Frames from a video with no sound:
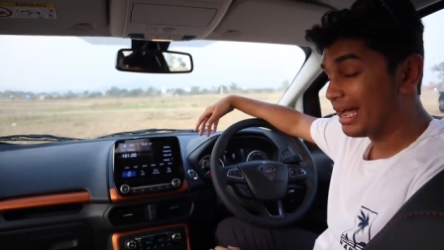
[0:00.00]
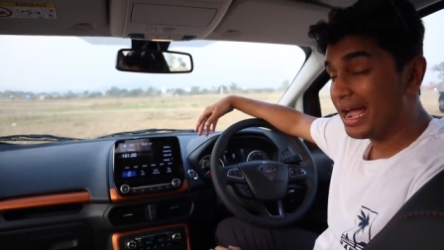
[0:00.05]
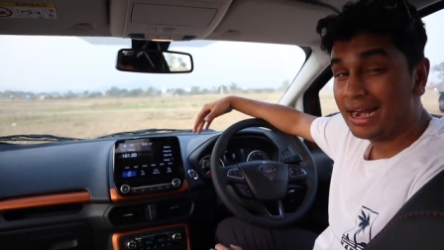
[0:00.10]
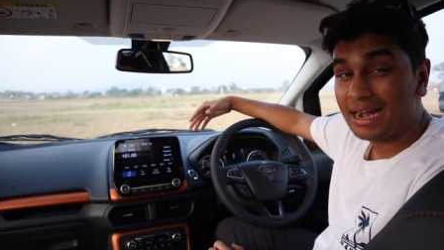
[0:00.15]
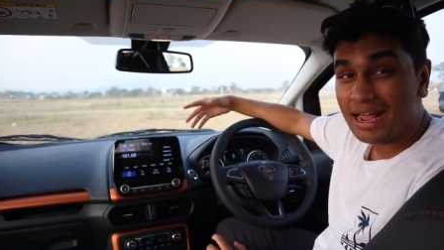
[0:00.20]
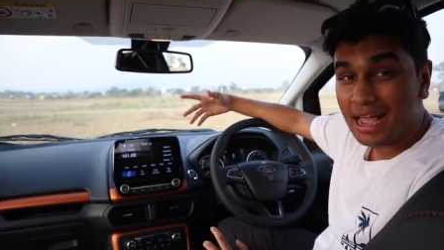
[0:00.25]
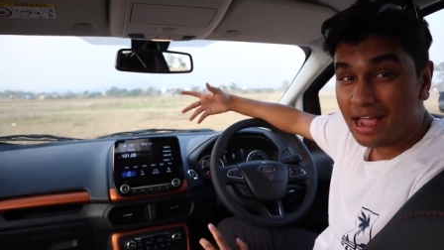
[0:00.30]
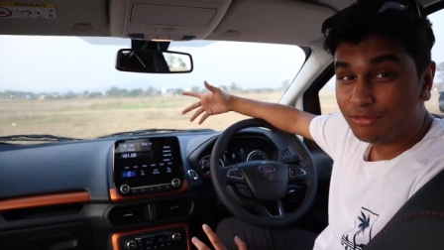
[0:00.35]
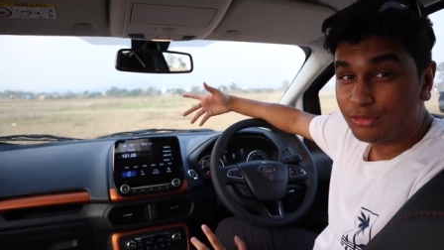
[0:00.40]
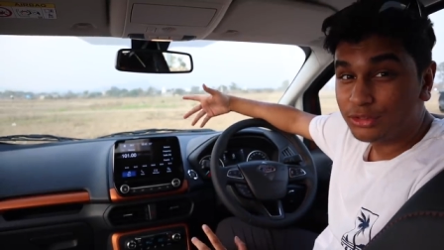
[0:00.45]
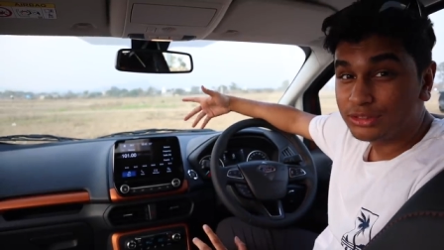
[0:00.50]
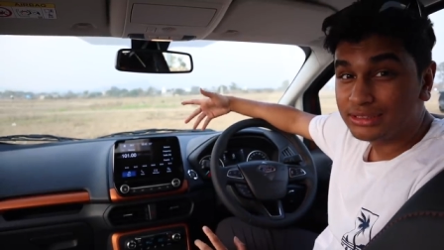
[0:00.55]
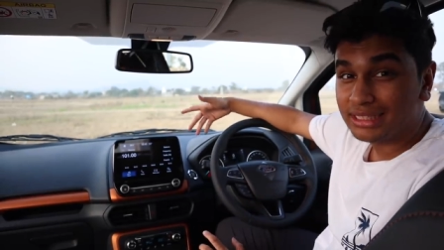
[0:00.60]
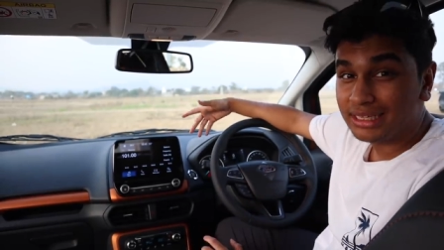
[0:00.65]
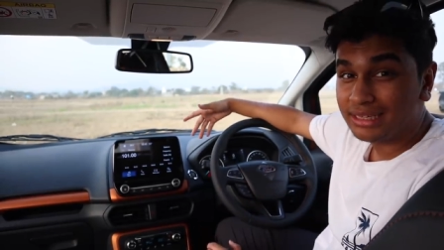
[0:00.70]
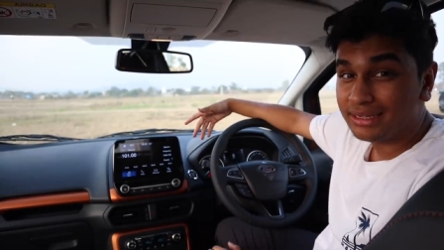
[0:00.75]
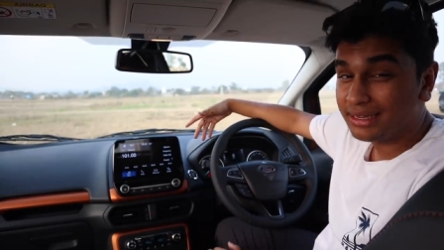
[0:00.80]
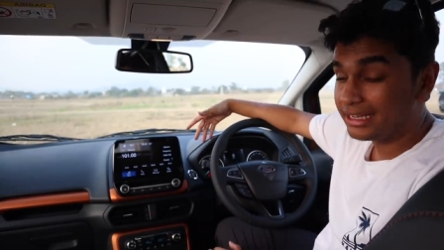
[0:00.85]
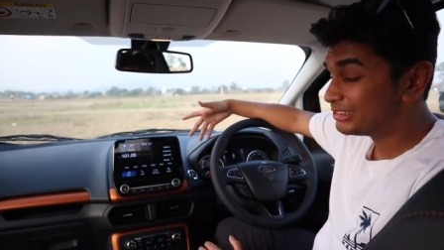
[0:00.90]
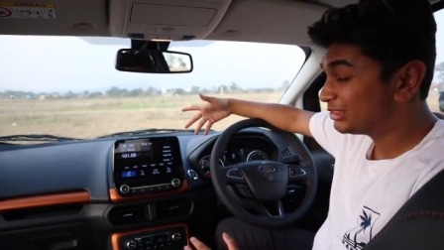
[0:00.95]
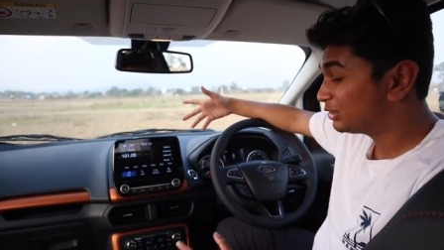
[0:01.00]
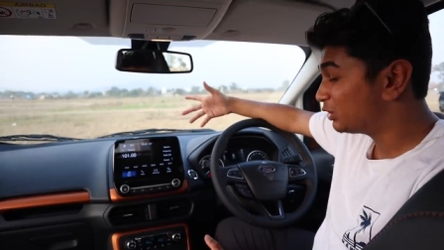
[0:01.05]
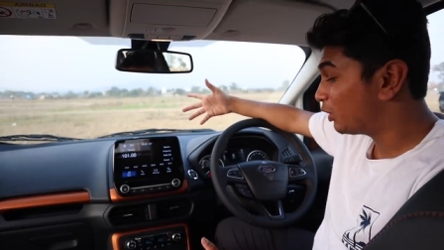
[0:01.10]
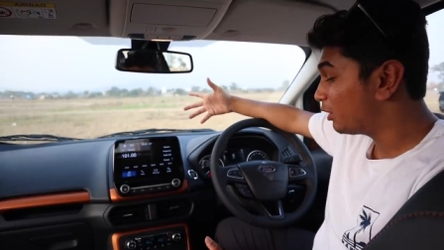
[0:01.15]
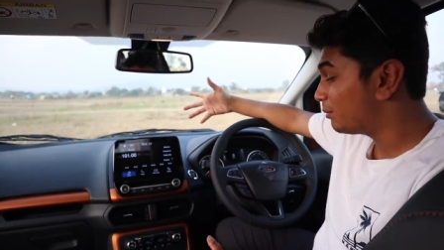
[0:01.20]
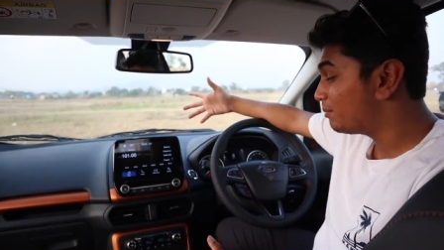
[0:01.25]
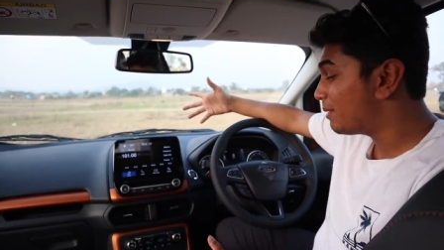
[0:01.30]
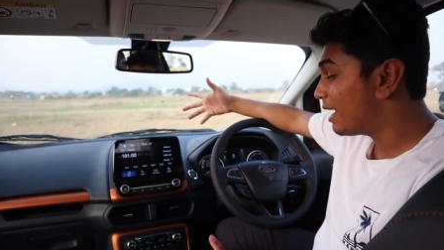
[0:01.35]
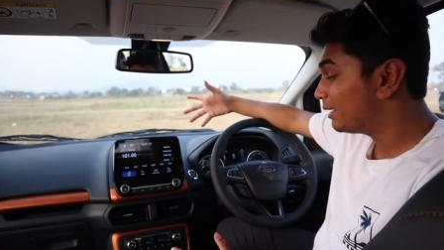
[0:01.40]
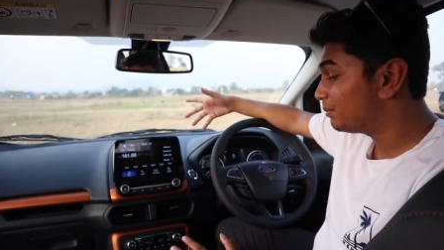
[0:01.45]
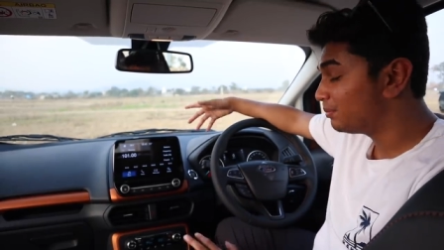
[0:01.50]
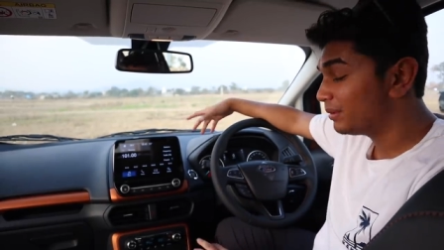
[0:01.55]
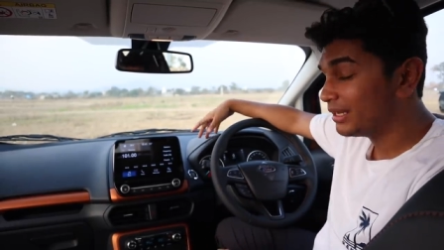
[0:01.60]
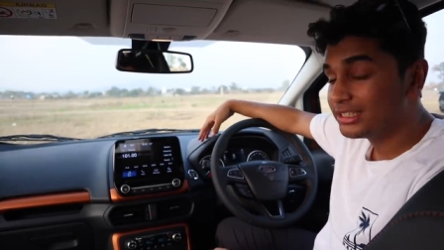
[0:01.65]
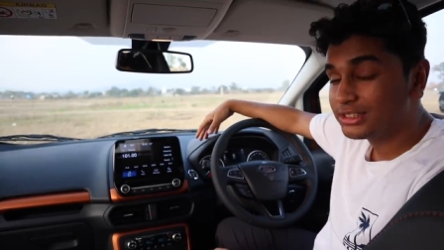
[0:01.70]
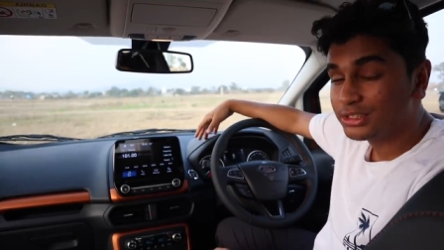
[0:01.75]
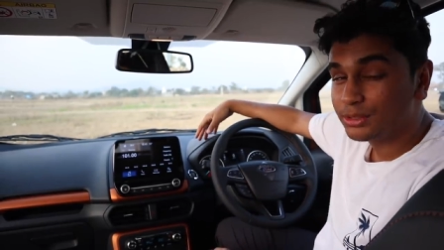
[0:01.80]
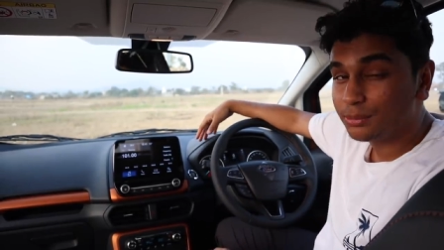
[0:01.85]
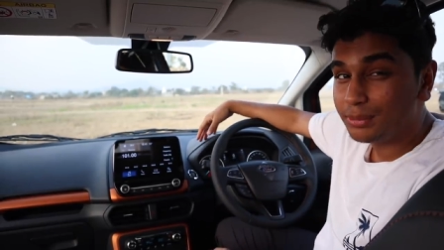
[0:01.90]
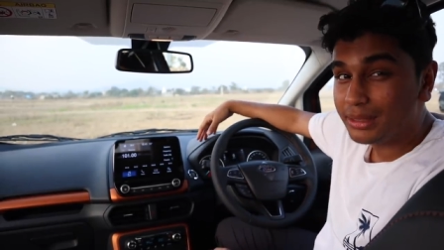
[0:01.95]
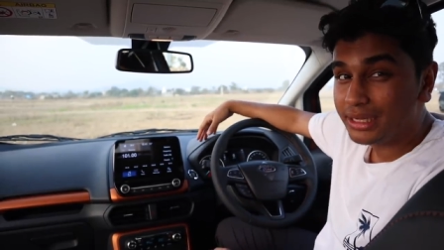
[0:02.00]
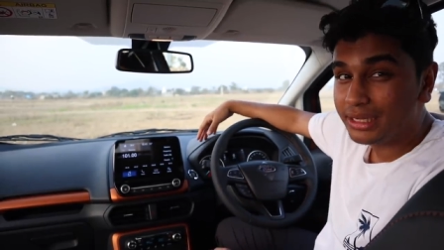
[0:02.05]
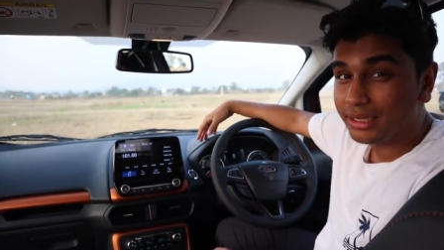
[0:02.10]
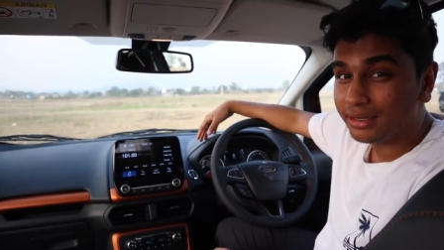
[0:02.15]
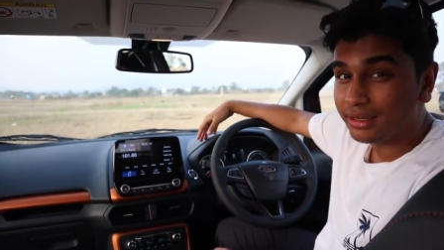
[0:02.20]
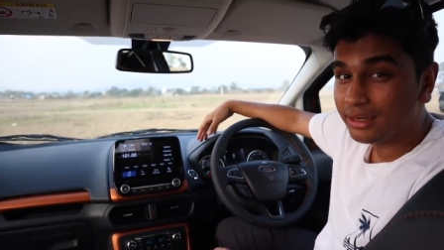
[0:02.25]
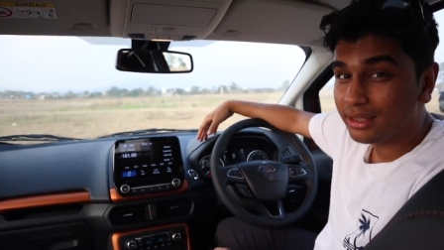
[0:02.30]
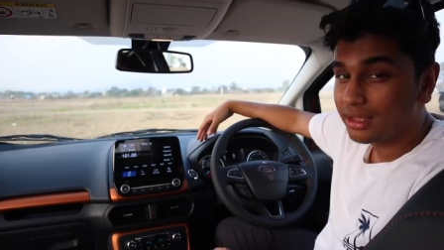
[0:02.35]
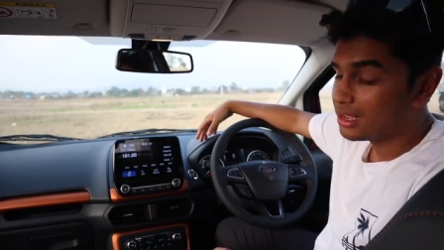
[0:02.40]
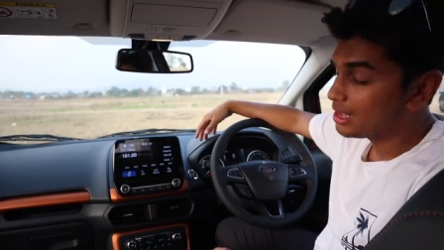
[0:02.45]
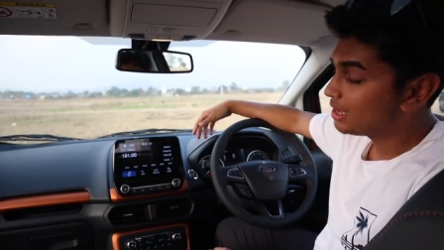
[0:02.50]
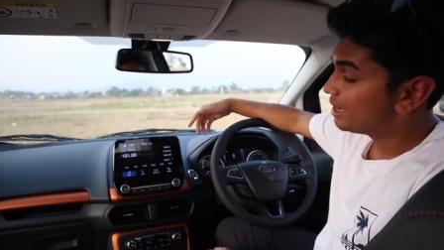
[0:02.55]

and I have to say it's not a bad place to be in.